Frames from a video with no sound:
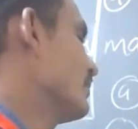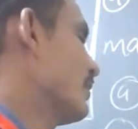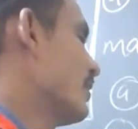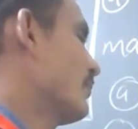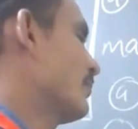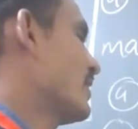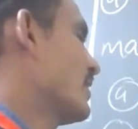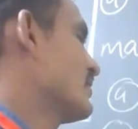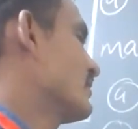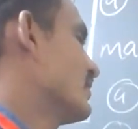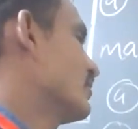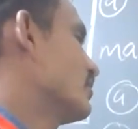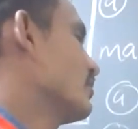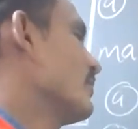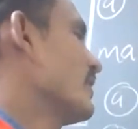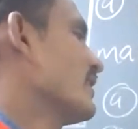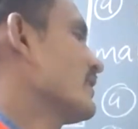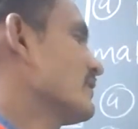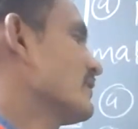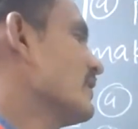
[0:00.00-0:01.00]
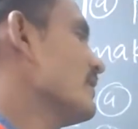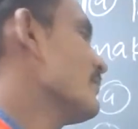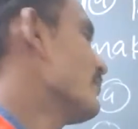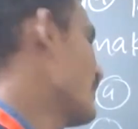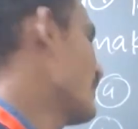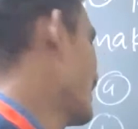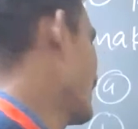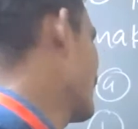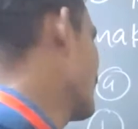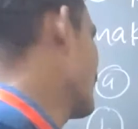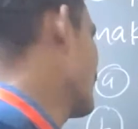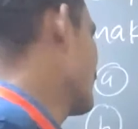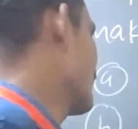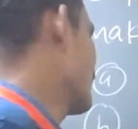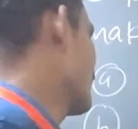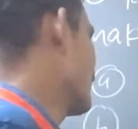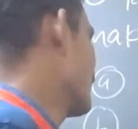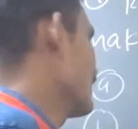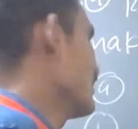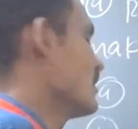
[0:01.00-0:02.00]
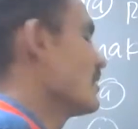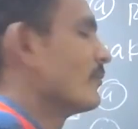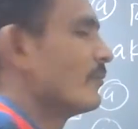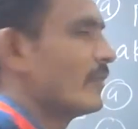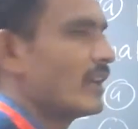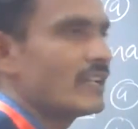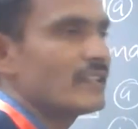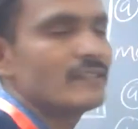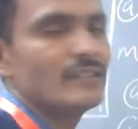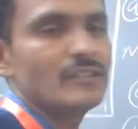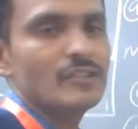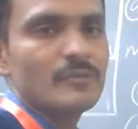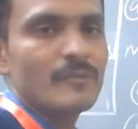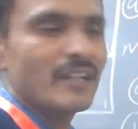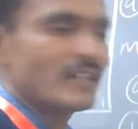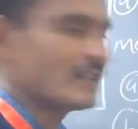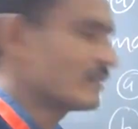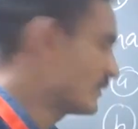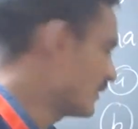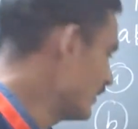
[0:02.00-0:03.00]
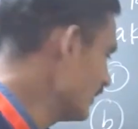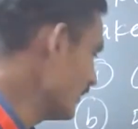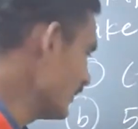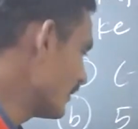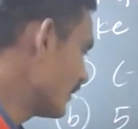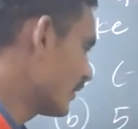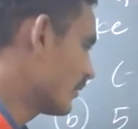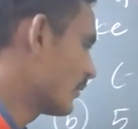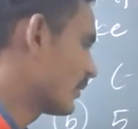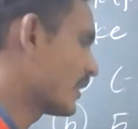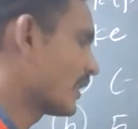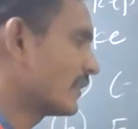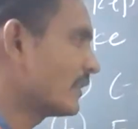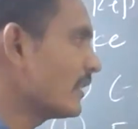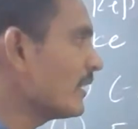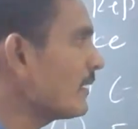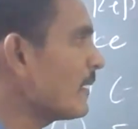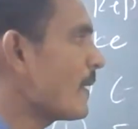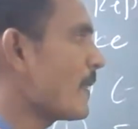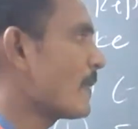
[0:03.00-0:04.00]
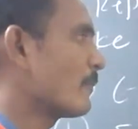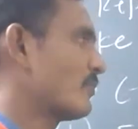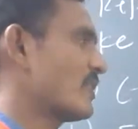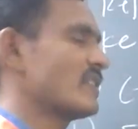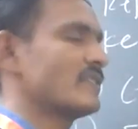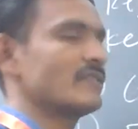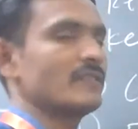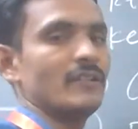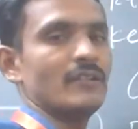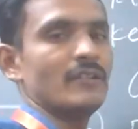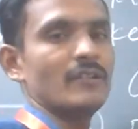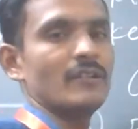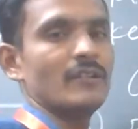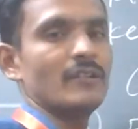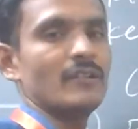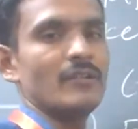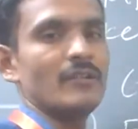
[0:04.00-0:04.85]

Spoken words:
into plus into minus minus. Minus into minus will get a plus.